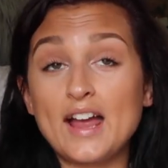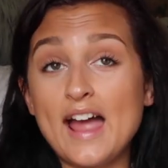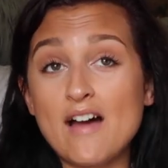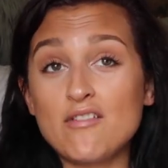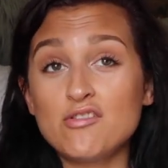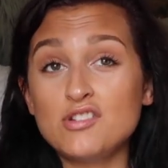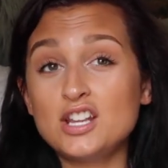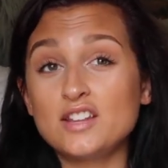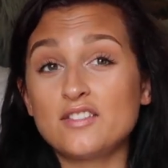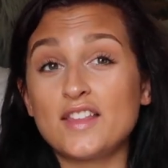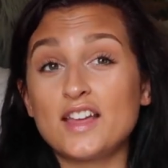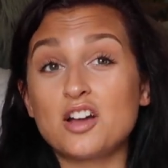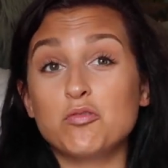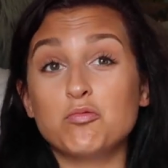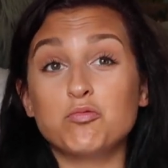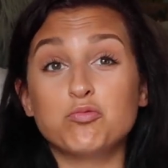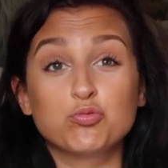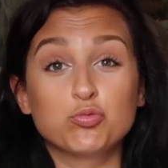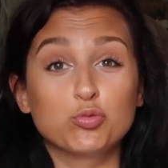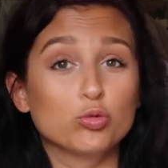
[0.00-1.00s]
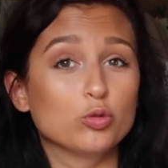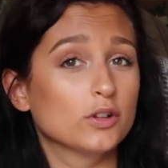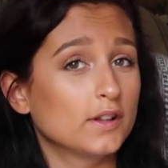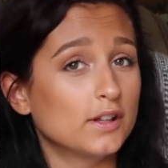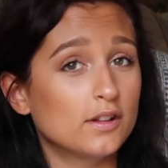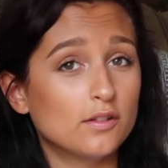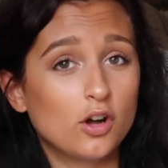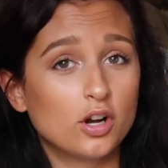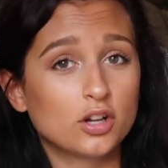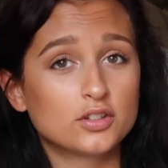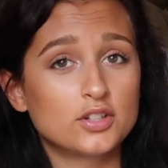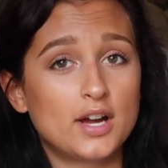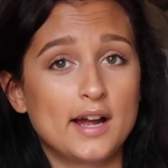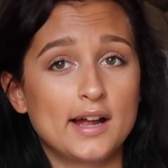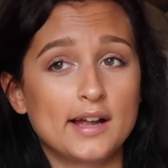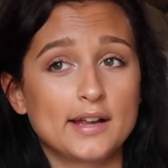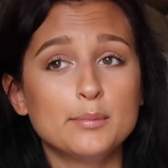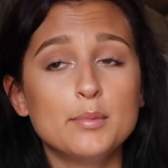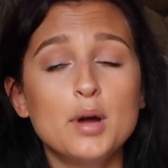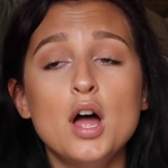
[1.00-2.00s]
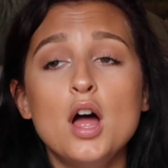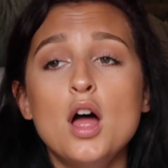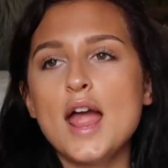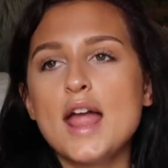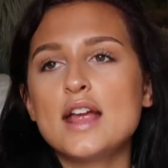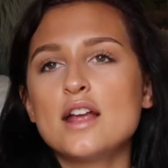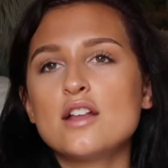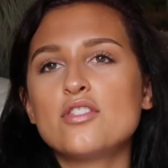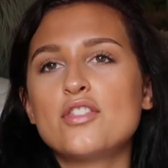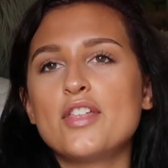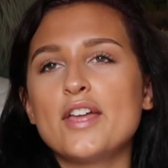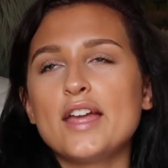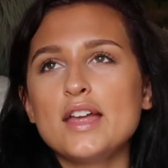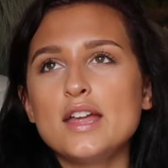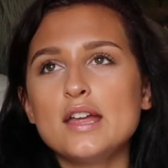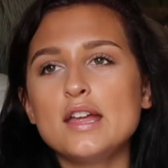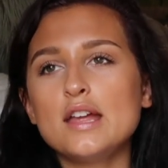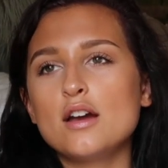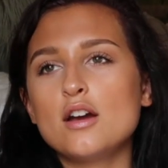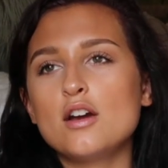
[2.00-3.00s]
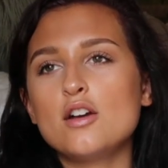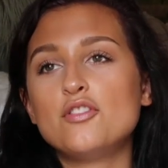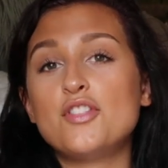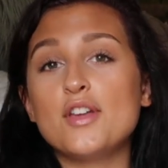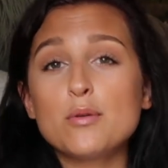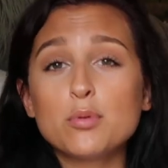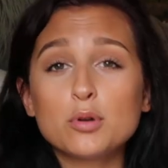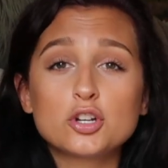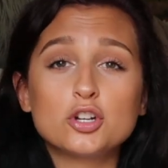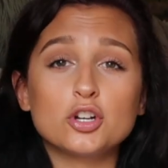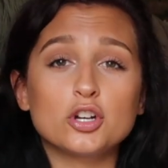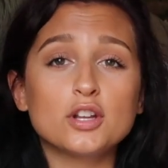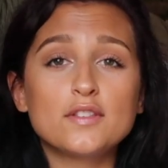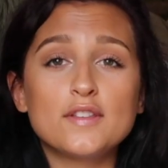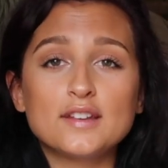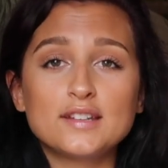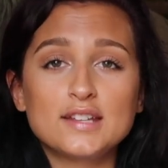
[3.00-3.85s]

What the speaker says: I haven't in like a really long time, and they were good.